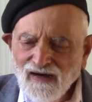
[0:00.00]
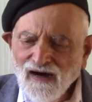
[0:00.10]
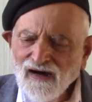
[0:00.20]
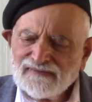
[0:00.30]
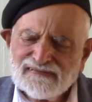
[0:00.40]

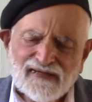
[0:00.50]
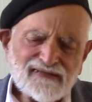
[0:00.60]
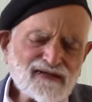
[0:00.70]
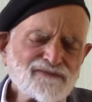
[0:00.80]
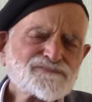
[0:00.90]
a
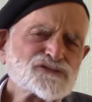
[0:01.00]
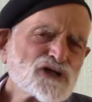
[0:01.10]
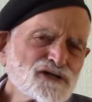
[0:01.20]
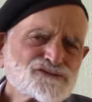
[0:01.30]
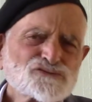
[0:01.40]
day of
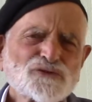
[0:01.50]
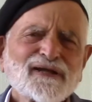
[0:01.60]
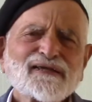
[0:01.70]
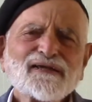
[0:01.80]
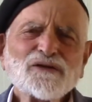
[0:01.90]
just
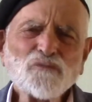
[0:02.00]
drinking